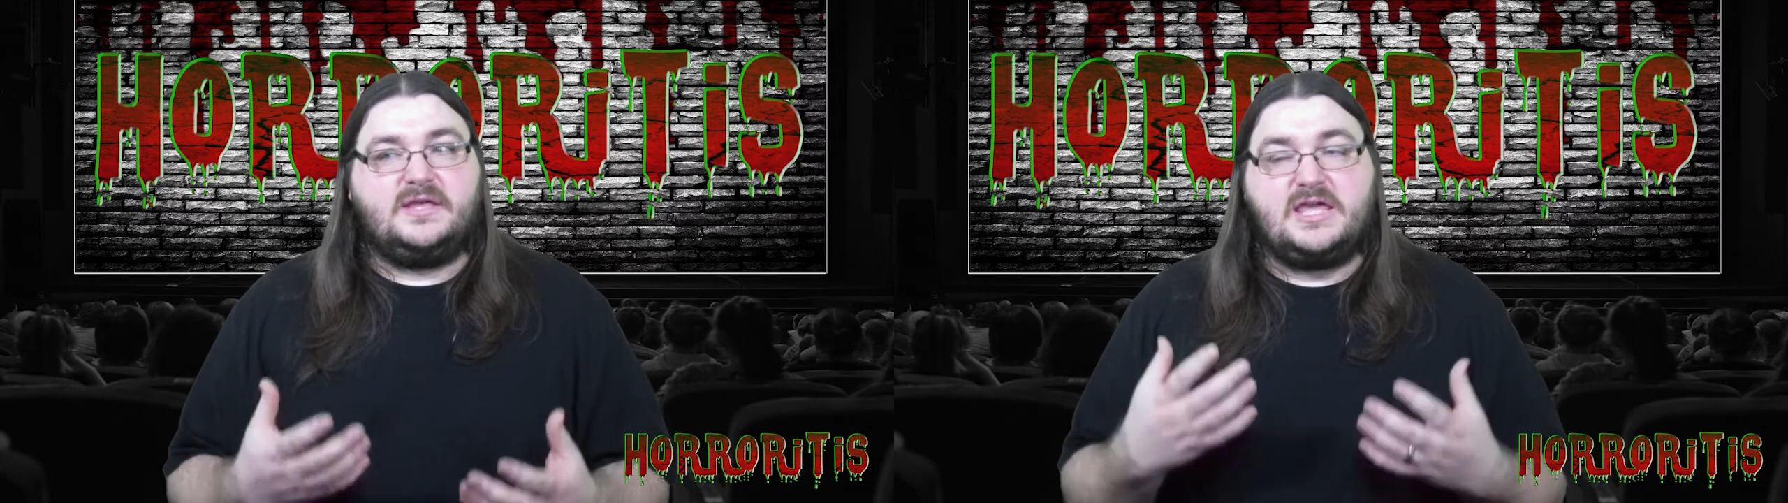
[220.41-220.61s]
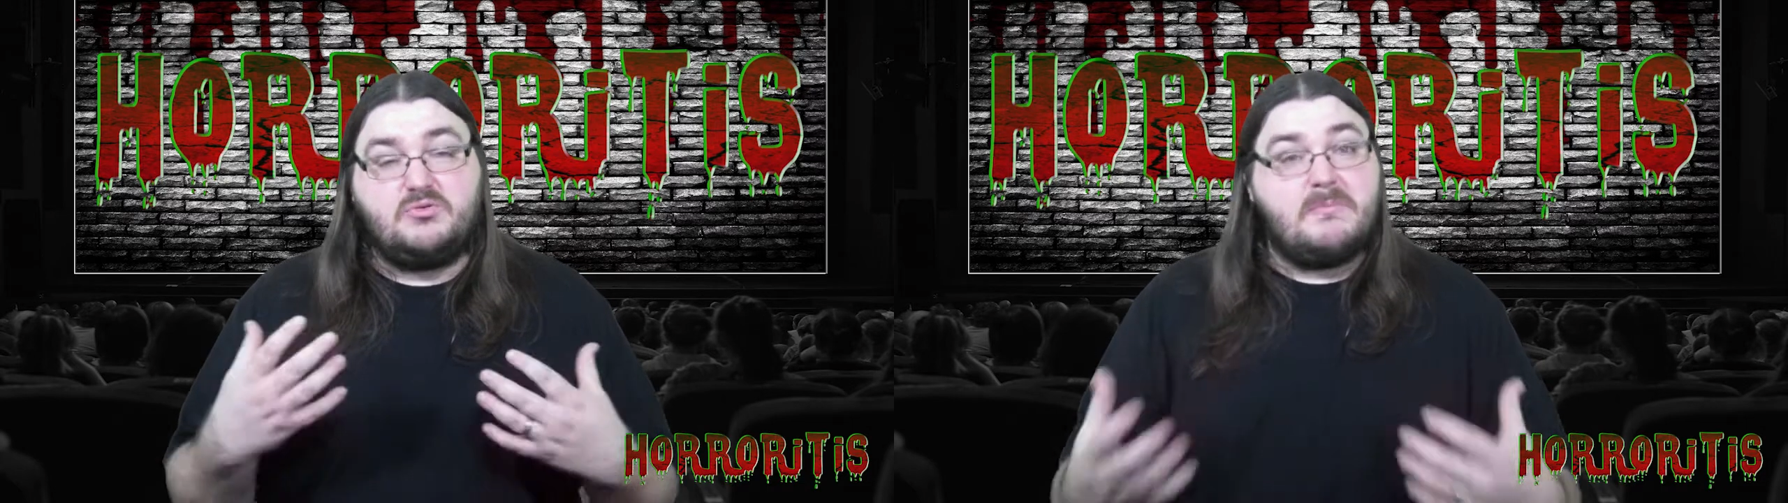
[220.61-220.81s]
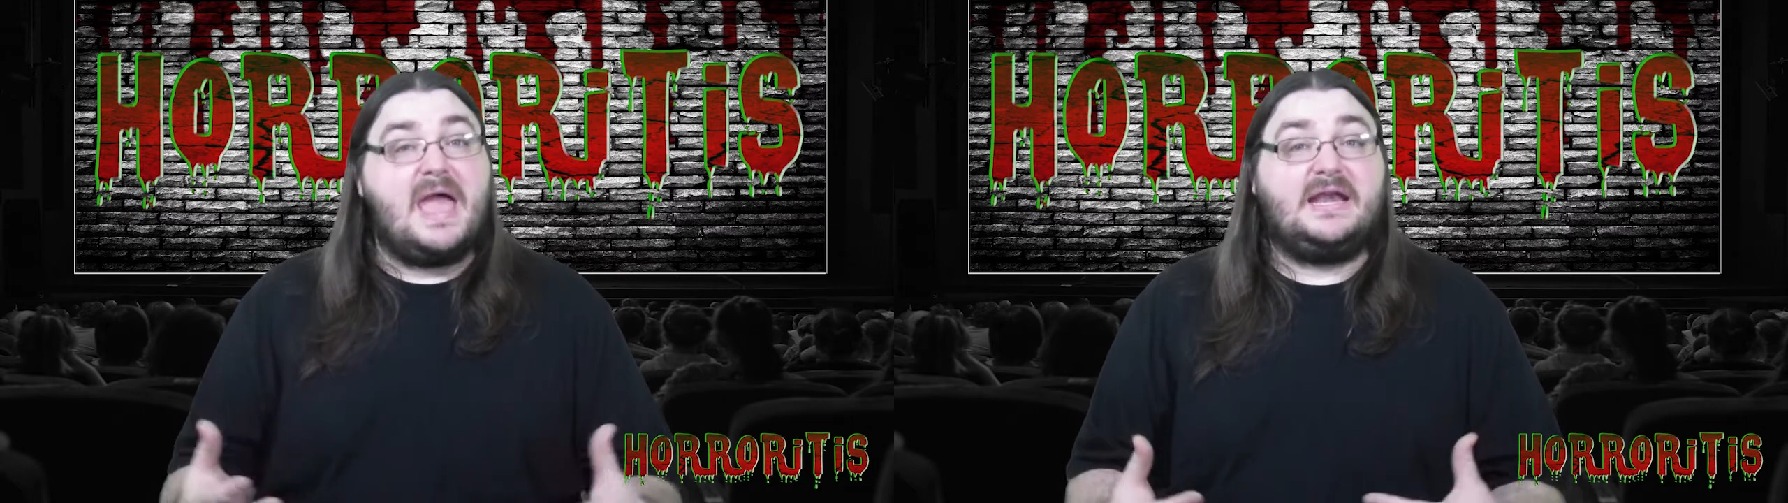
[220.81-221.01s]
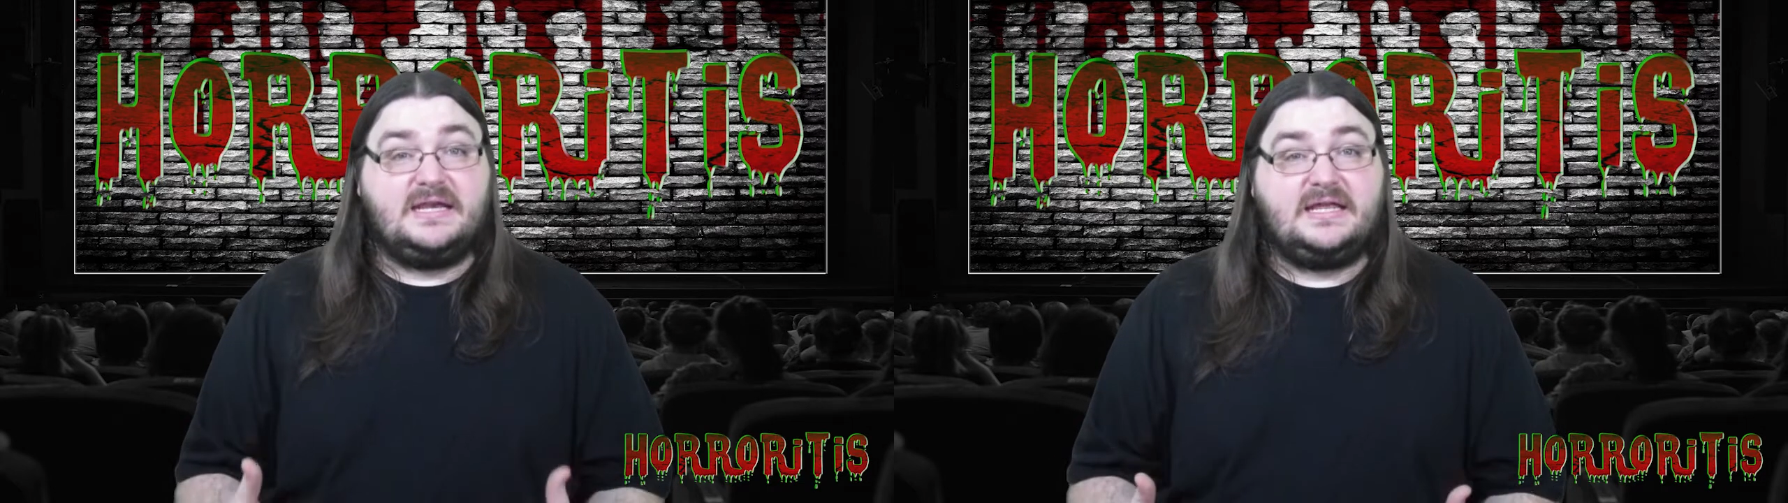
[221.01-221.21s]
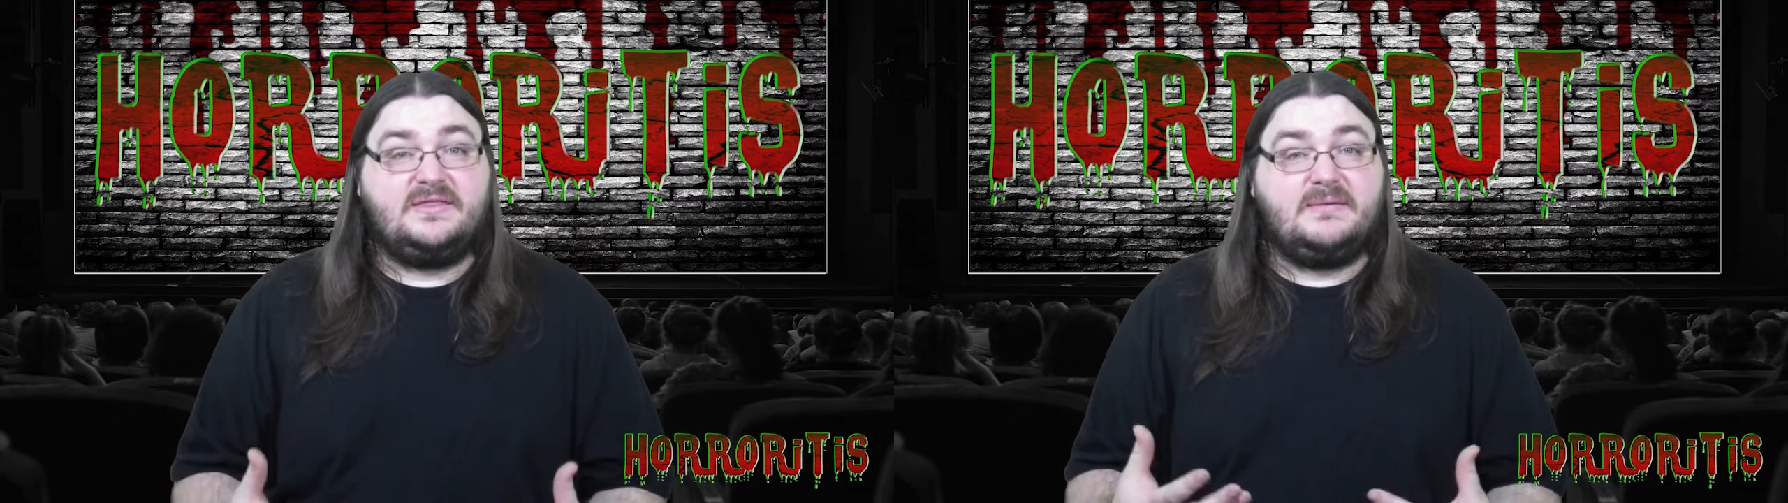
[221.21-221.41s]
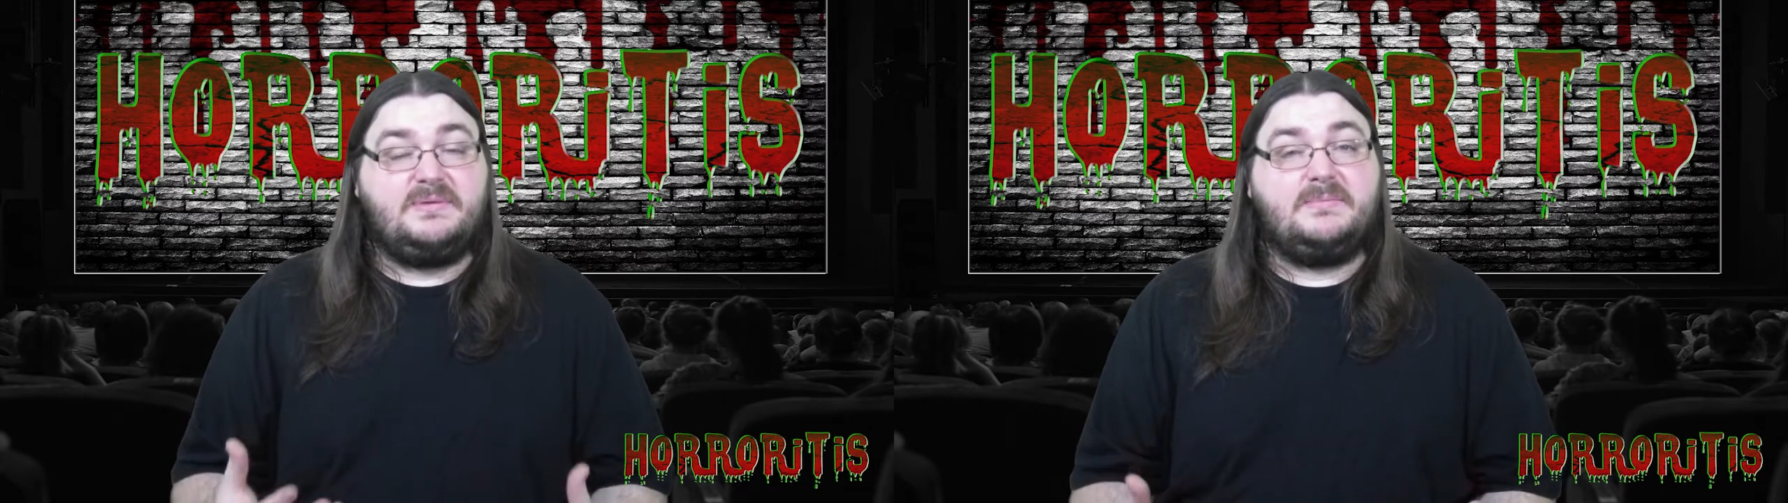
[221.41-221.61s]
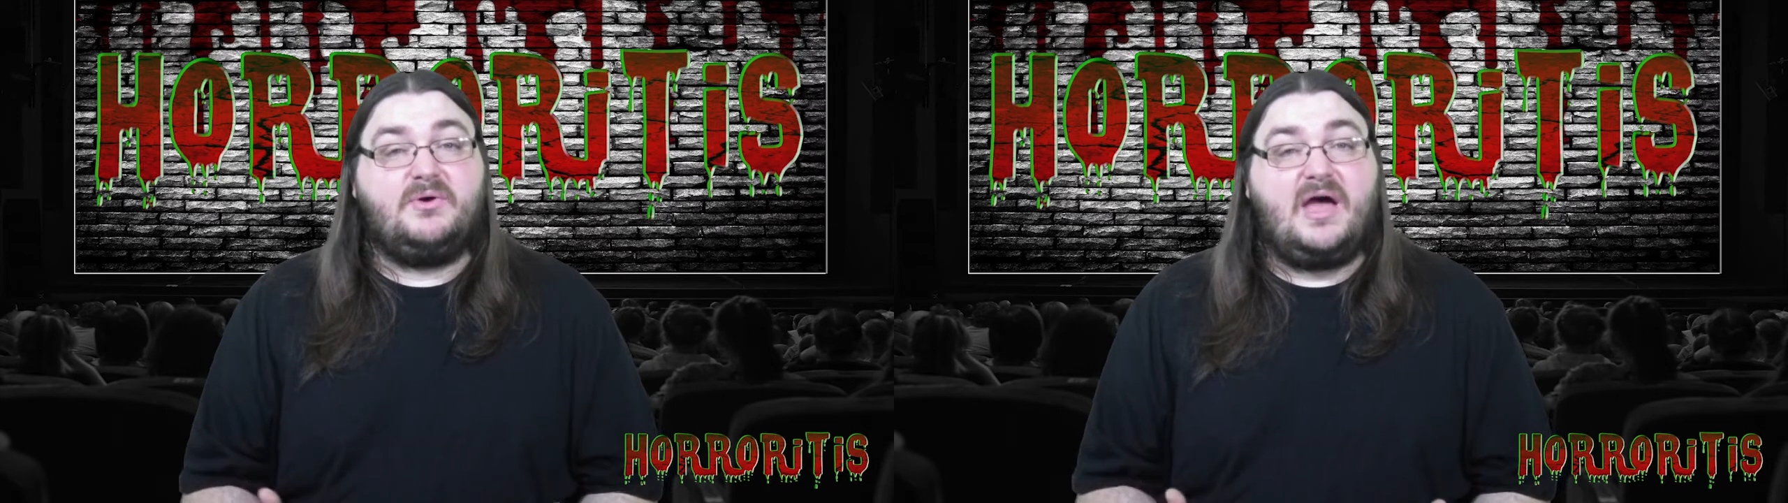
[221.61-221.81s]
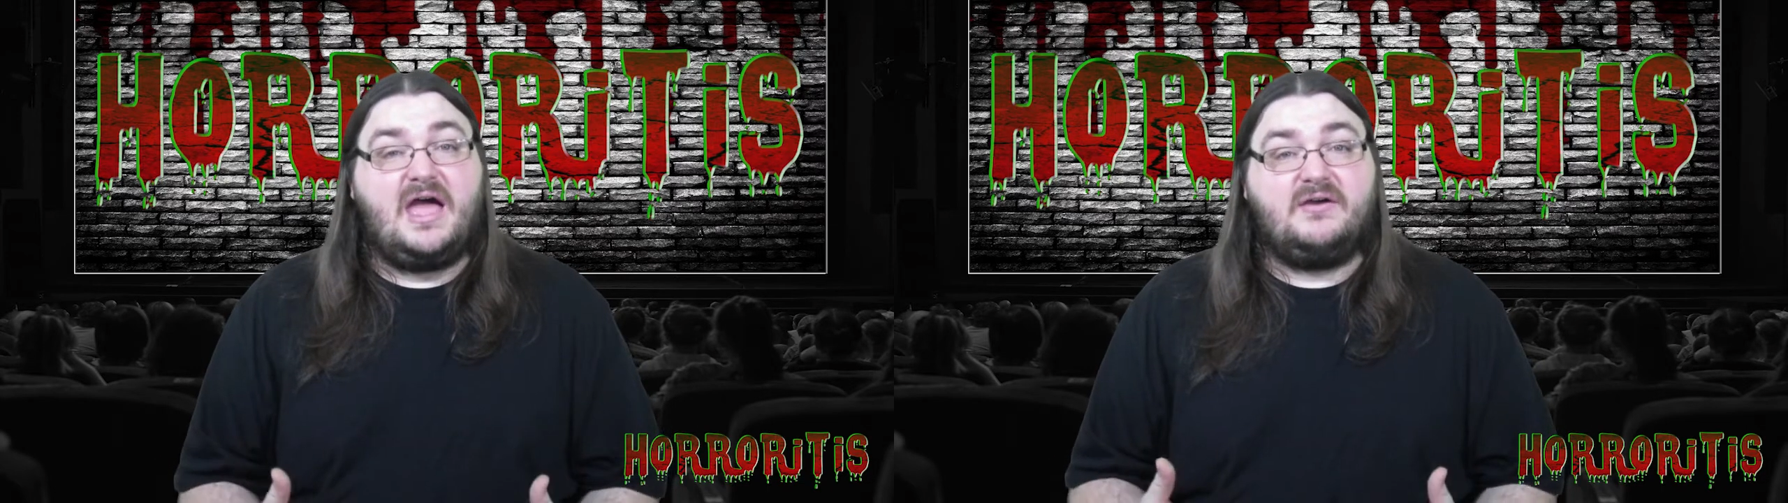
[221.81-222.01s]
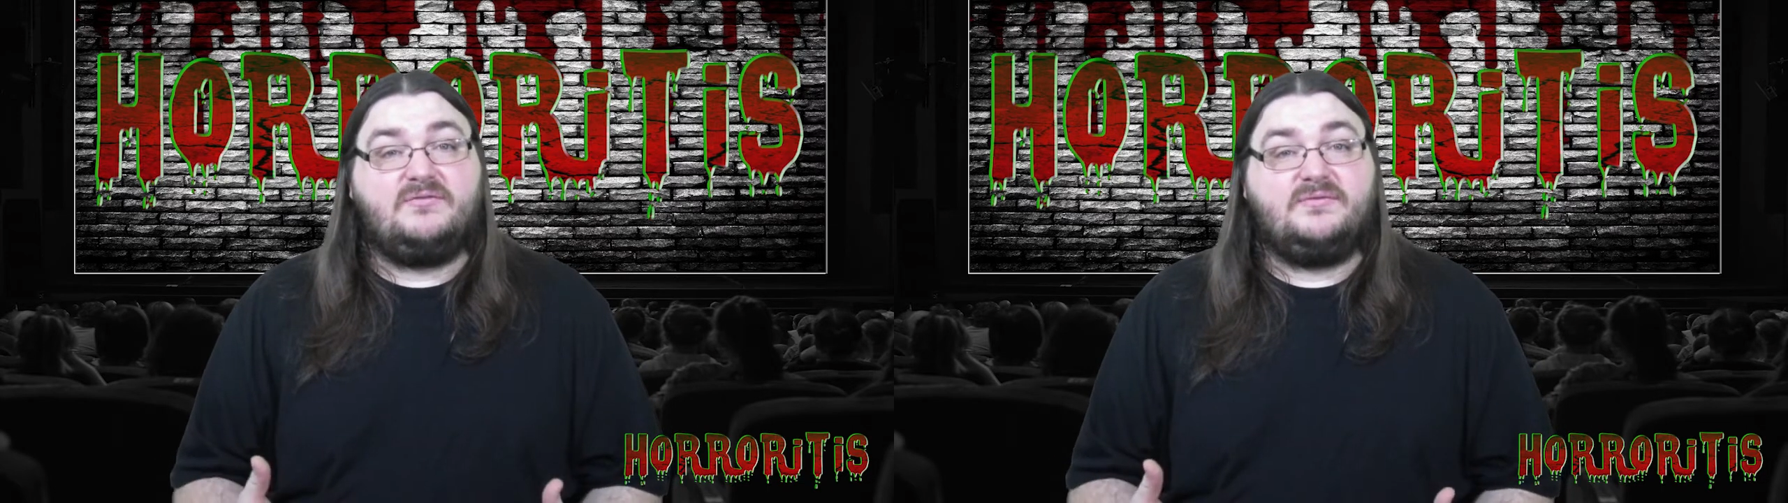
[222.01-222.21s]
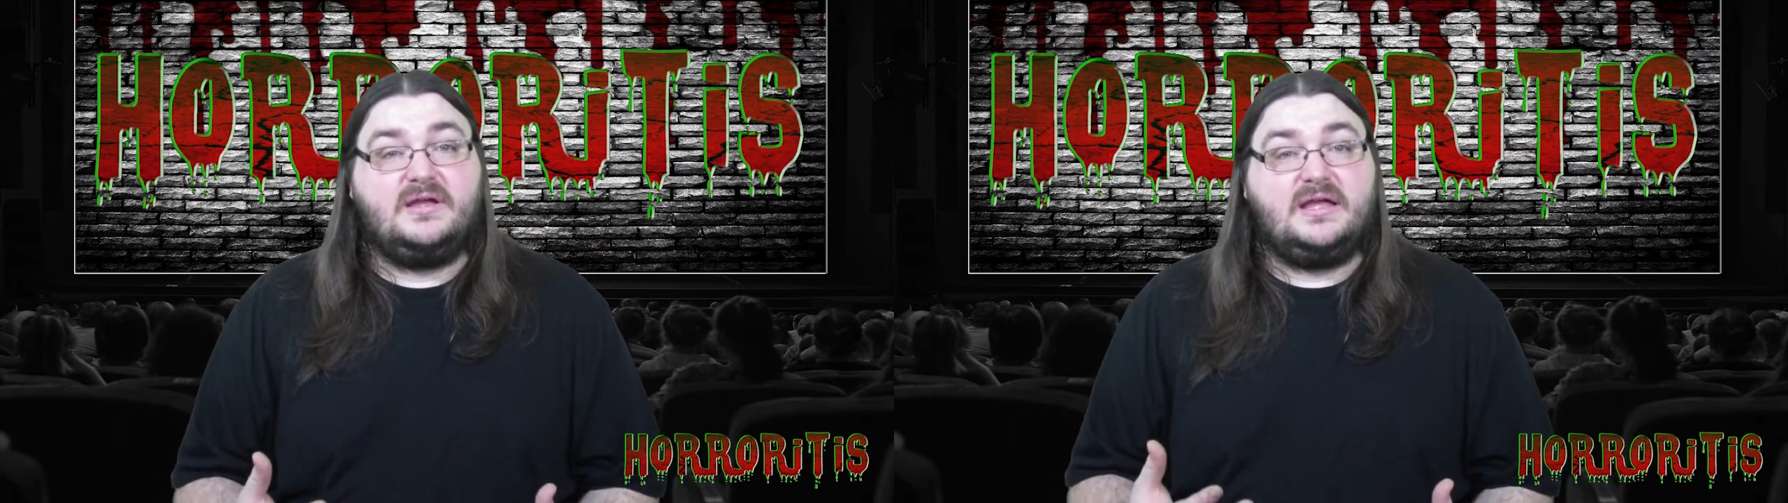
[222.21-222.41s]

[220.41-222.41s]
humanity that people have,